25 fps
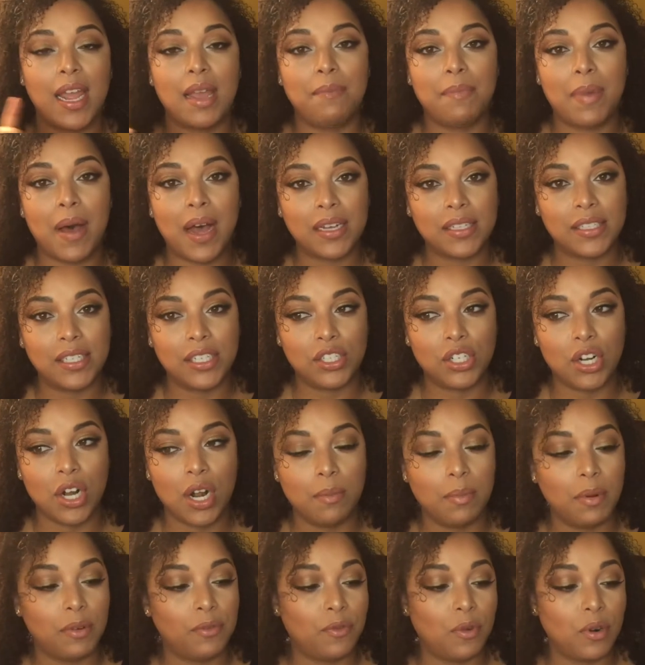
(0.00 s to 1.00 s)
a
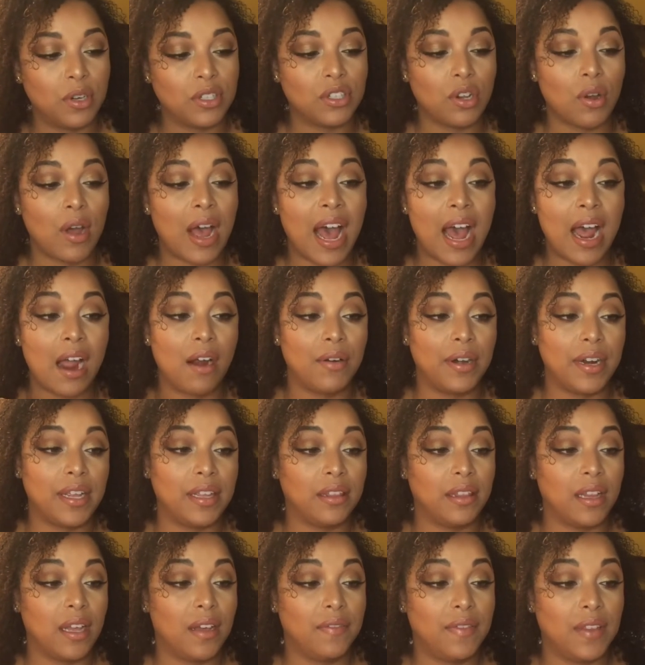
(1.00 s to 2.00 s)
BoxyCharm before, so I already
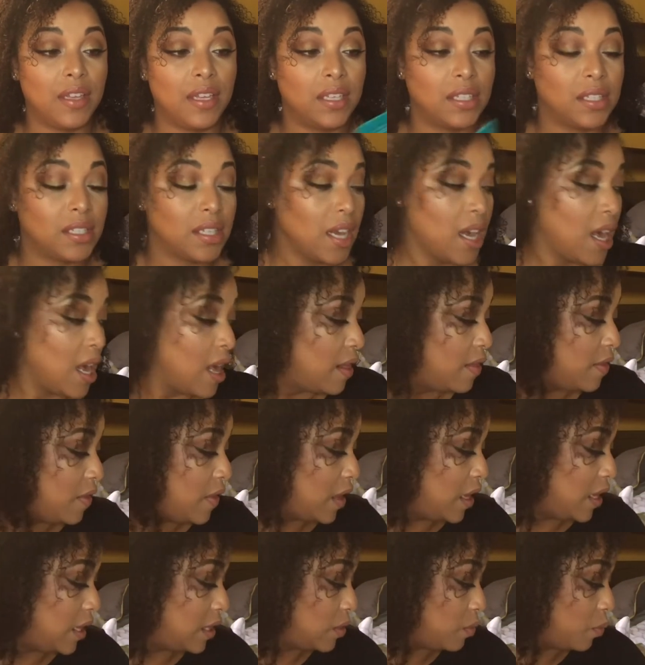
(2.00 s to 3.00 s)
love this.
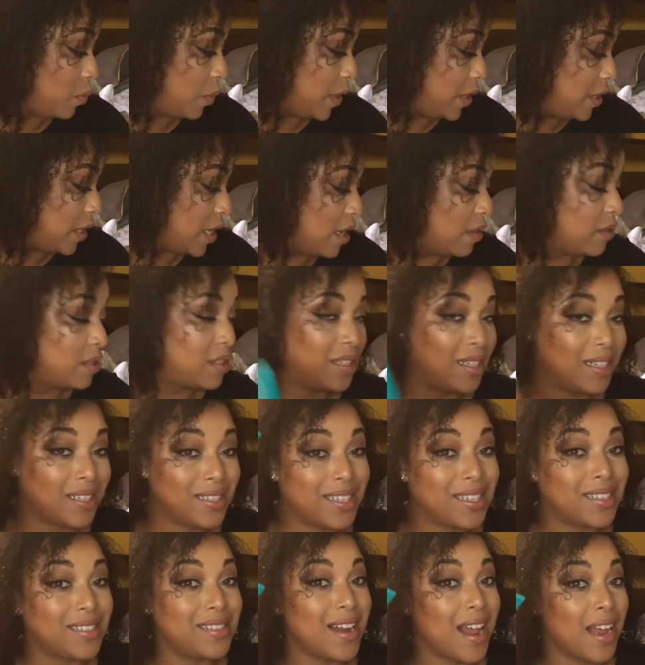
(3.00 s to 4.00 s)
This retails,
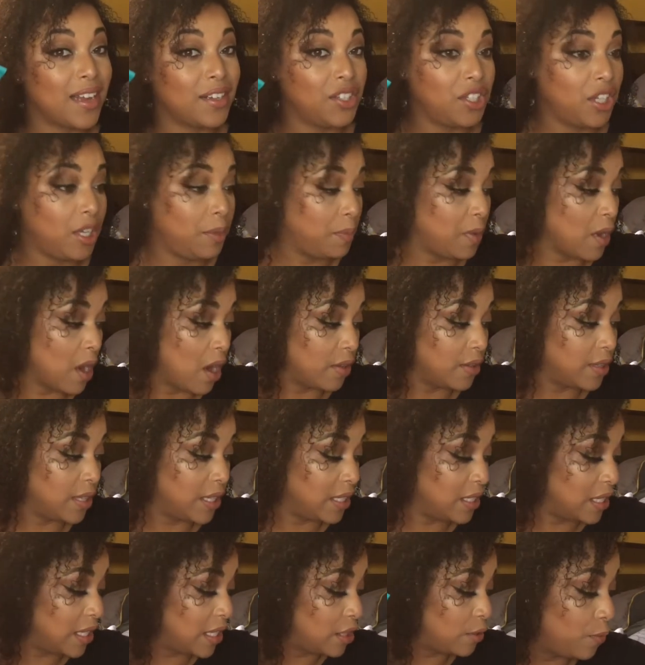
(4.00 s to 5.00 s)
this is not cheap, y'all.
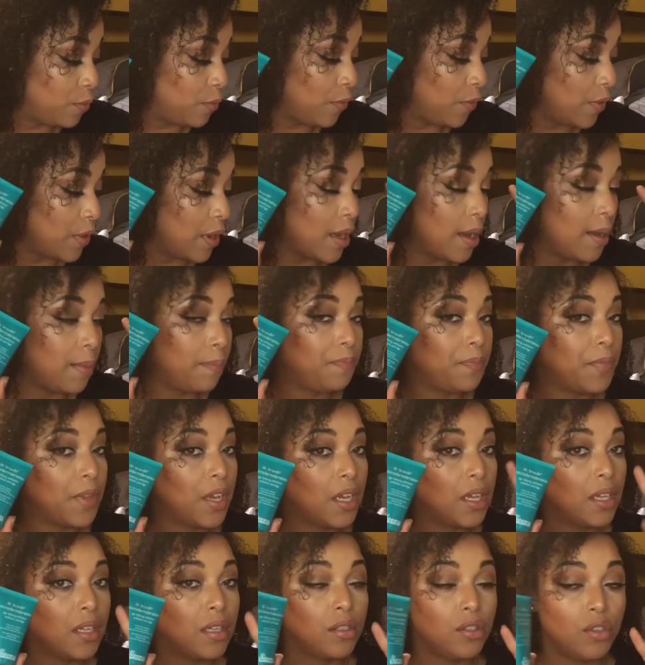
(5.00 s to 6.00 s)
This from
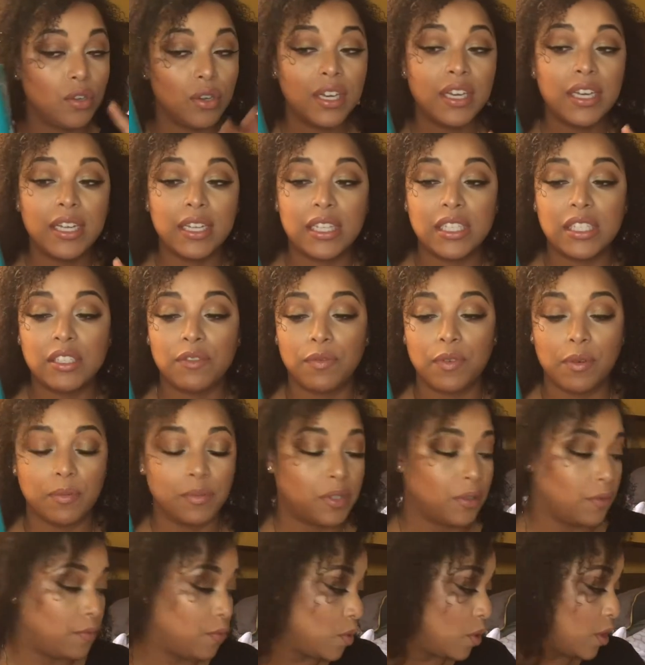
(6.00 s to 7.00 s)
you can get this from
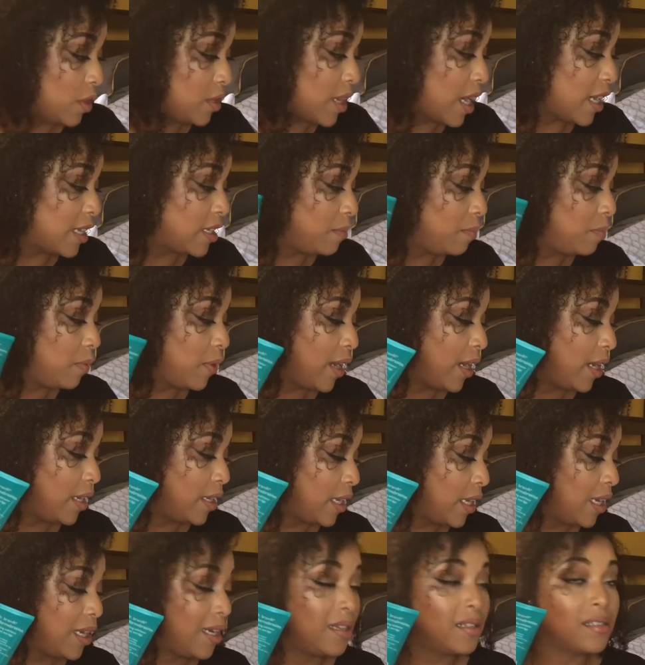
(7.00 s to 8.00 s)
Sephora. Dr.
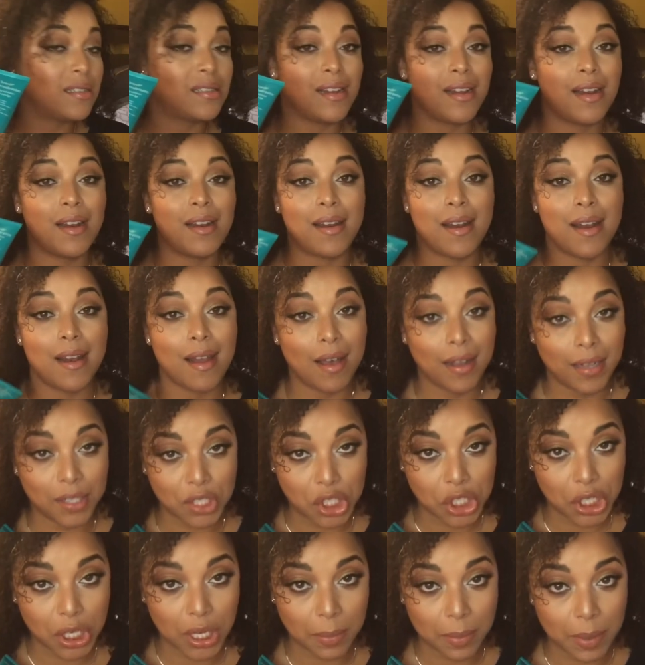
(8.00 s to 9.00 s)
Brandt is not
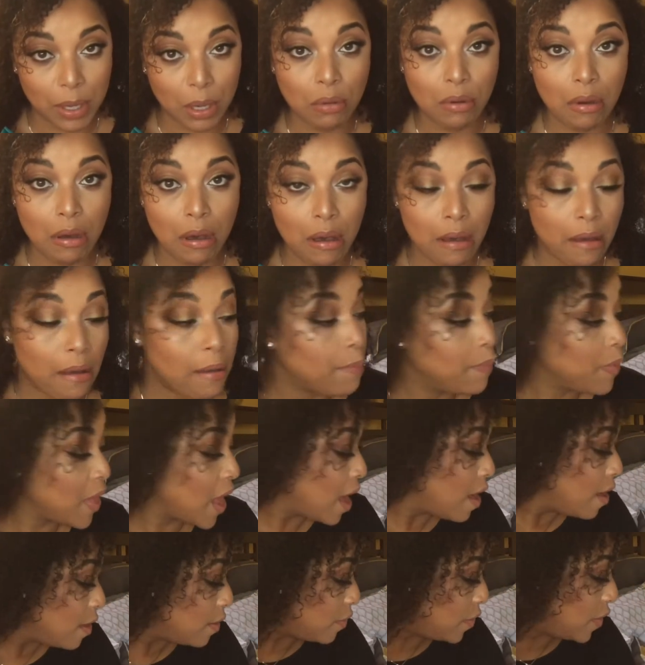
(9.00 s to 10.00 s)
cheap. Oh, I'm.
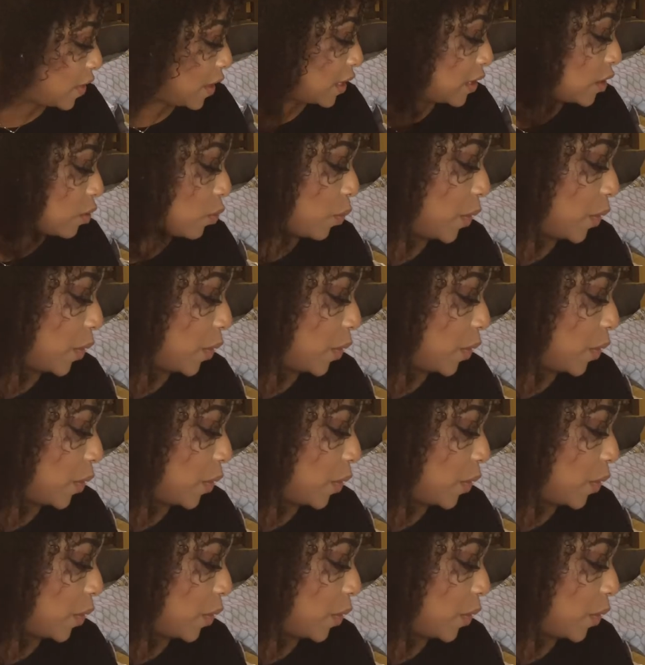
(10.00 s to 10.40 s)
This